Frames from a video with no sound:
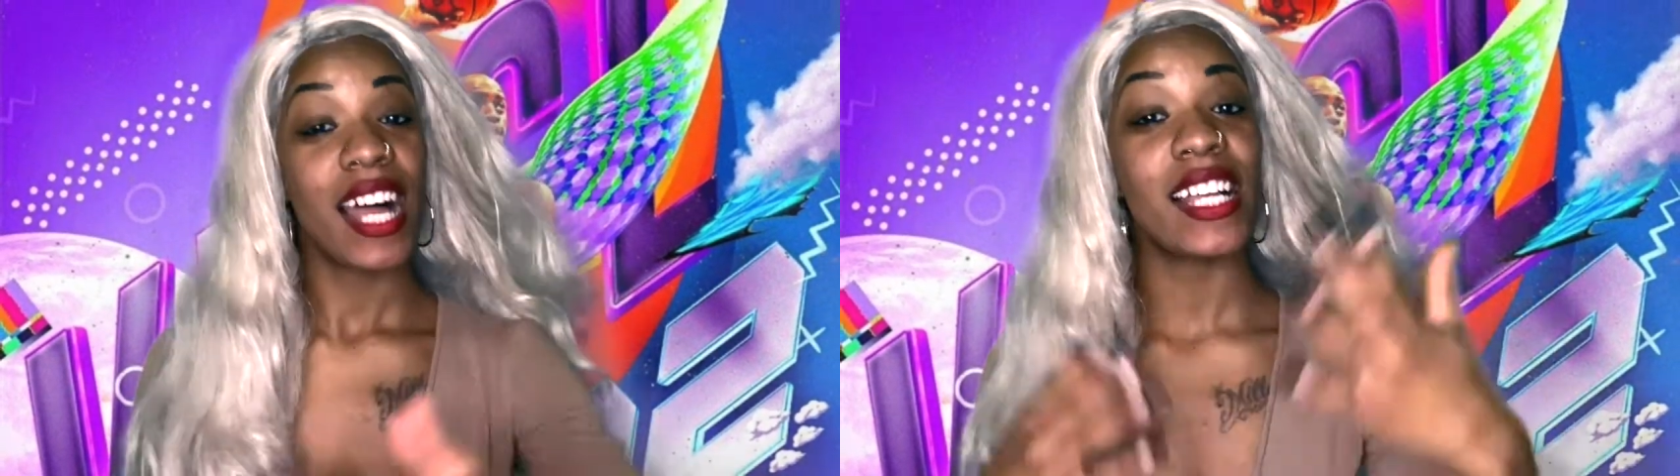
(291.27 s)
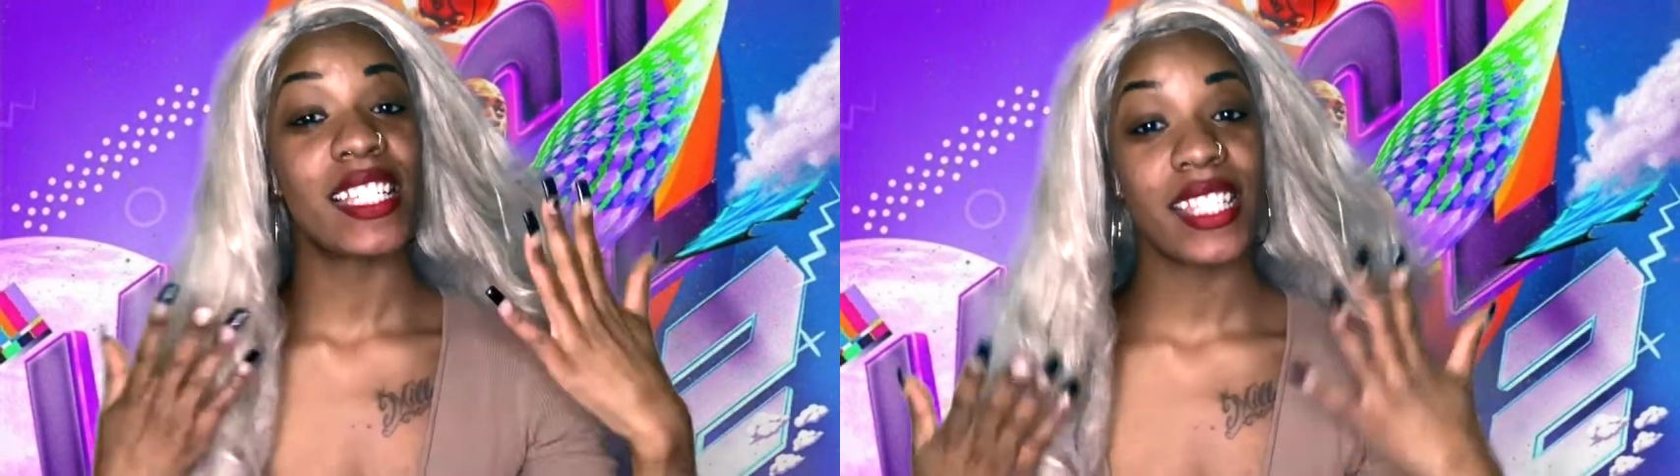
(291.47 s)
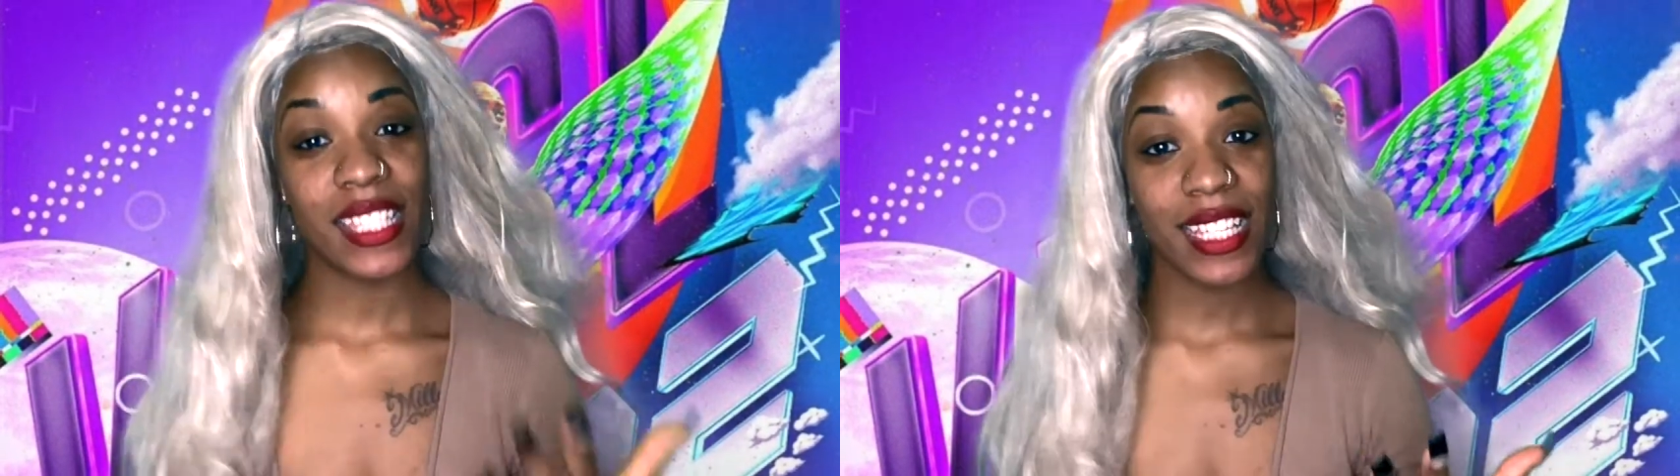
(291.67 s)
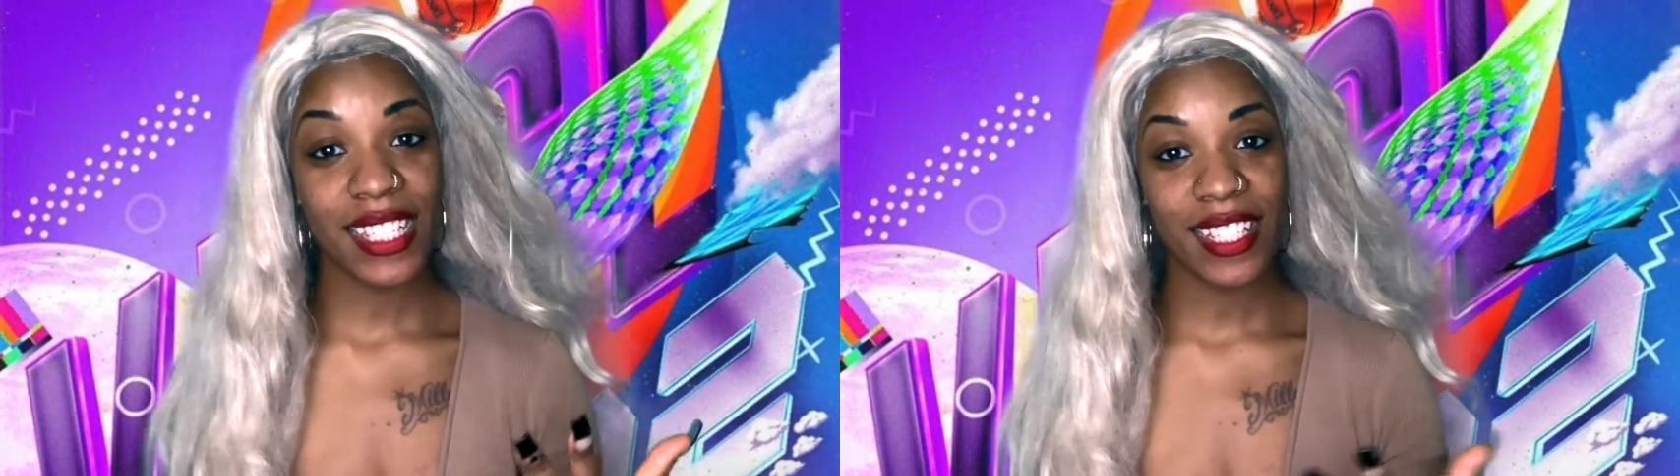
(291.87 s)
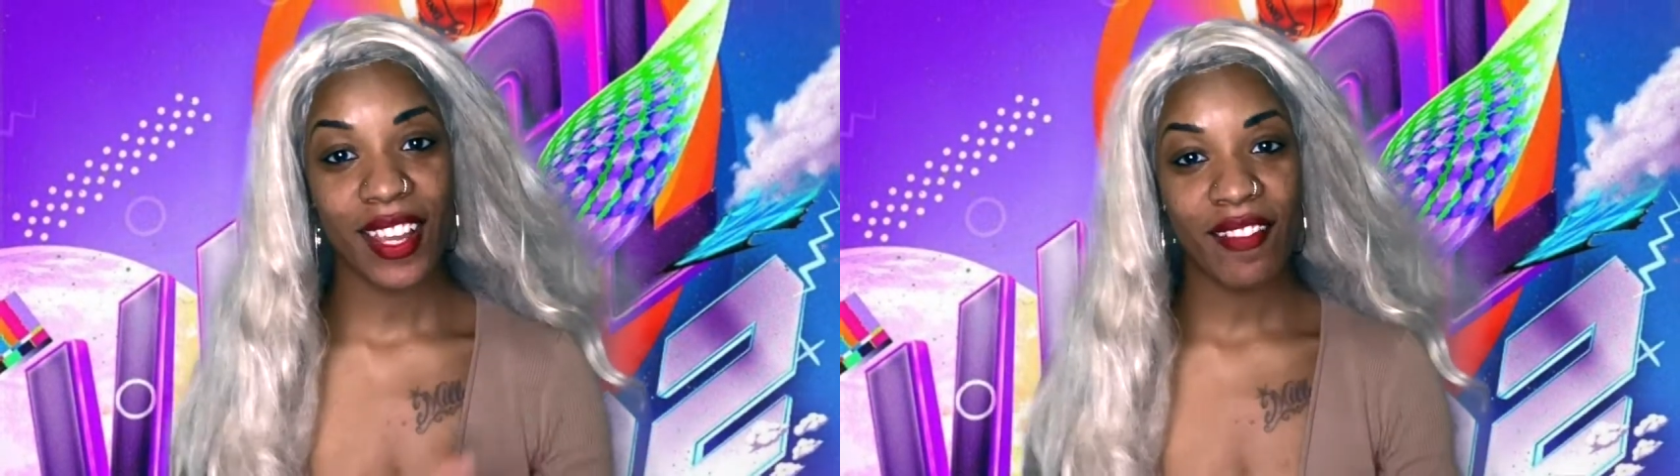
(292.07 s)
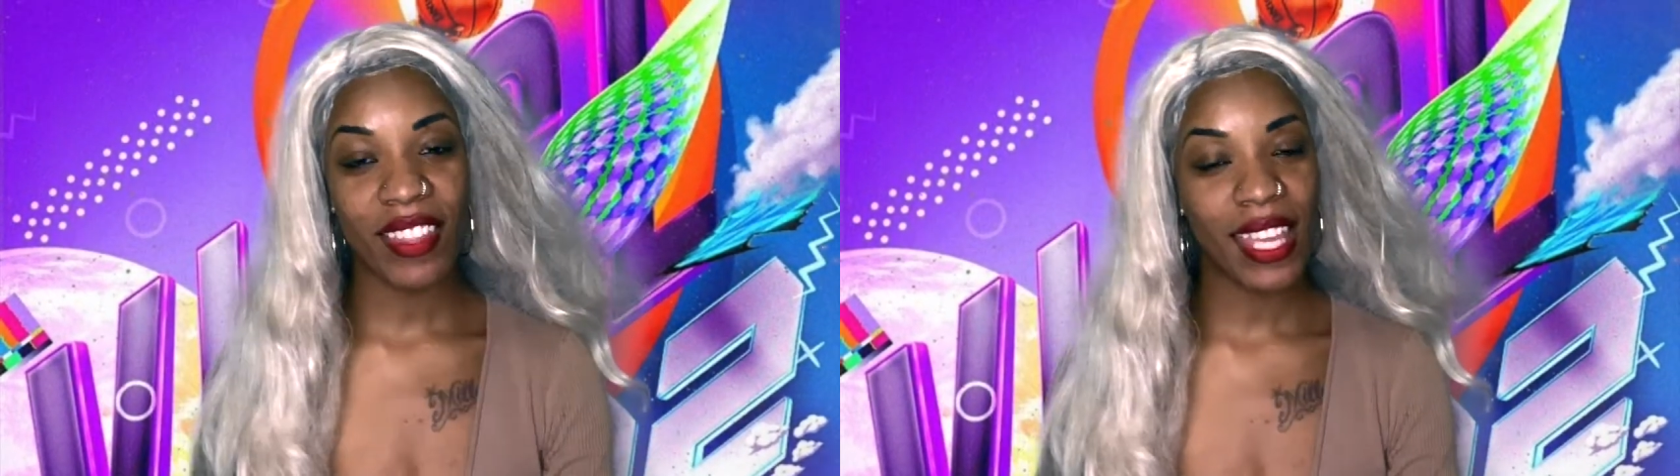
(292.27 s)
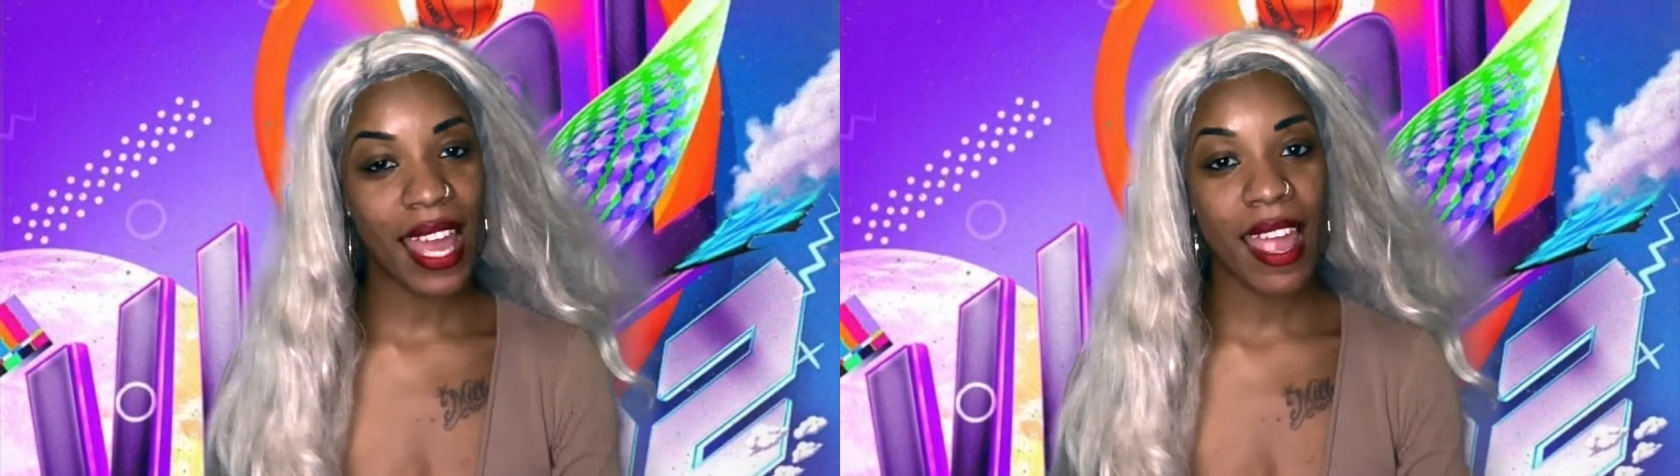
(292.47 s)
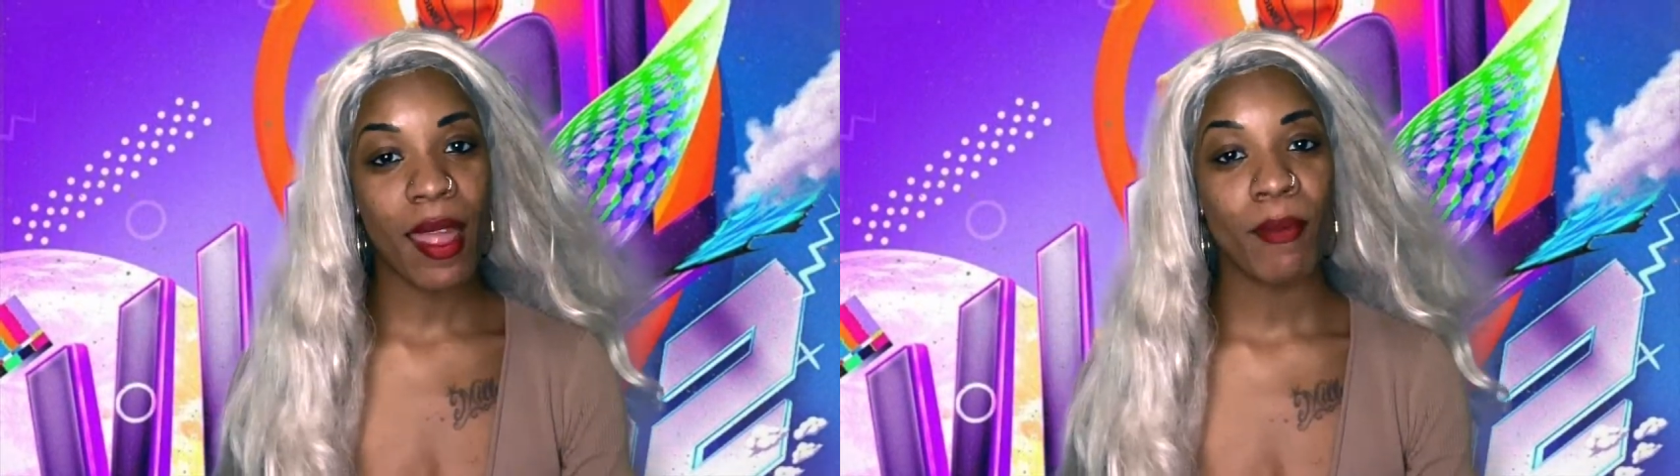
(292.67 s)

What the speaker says: assist of the game.